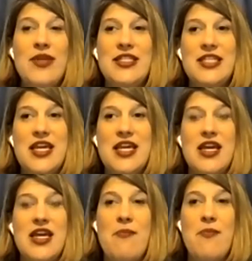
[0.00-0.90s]
I'm going to
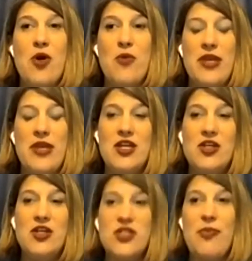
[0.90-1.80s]
take a moment
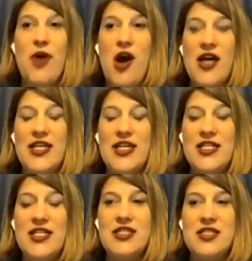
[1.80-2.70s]
here to
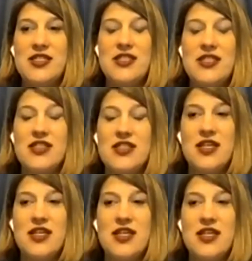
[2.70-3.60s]
pause
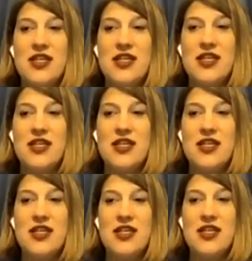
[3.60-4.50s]
and see if
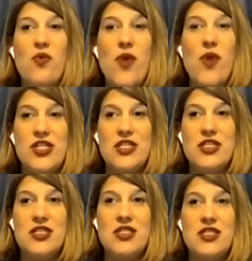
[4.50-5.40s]
there are any
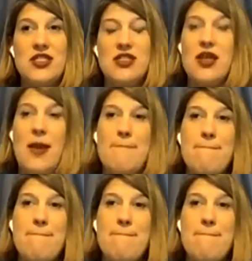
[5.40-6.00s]
questions.